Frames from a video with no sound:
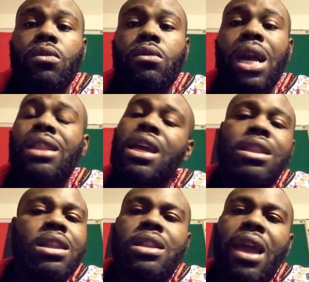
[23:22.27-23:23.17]
At the end
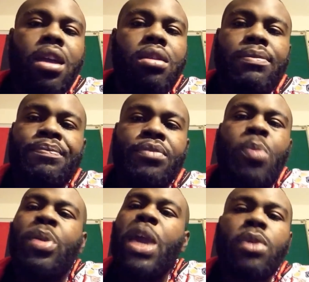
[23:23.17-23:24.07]
of the day, the
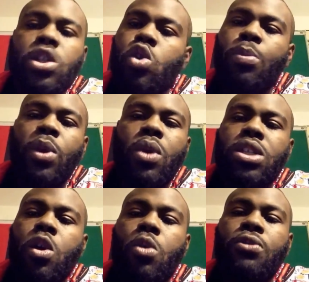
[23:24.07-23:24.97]
people is going to be what's
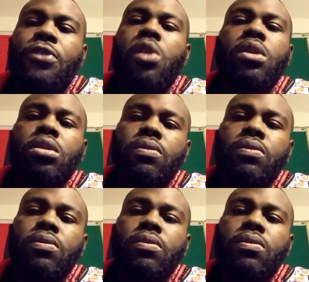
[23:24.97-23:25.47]
going forward.